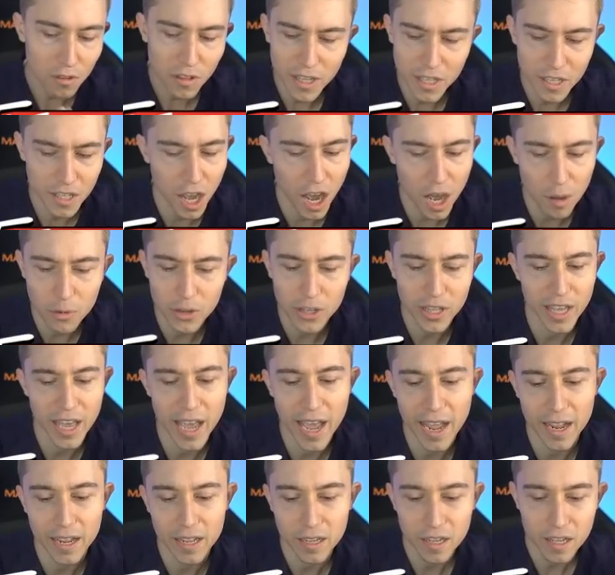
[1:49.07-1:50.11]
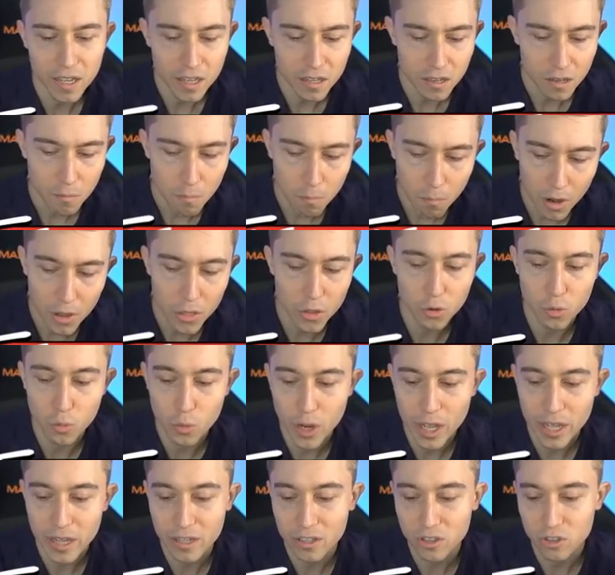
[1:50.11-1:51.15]
like Goblin Gang, Mother
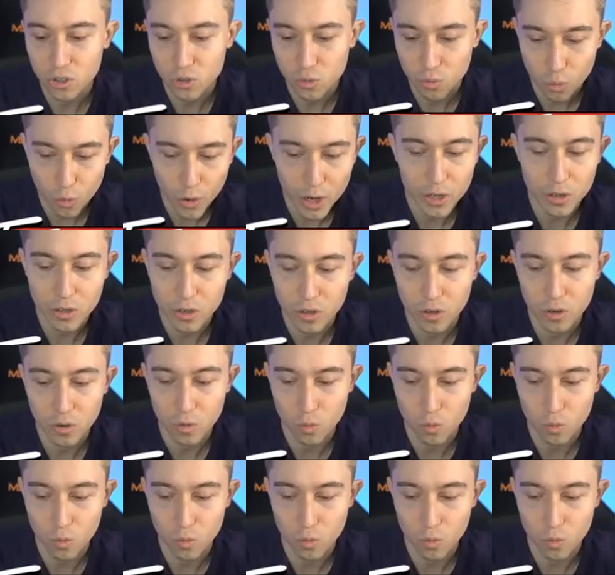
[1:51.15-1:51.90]
Witch, Rail,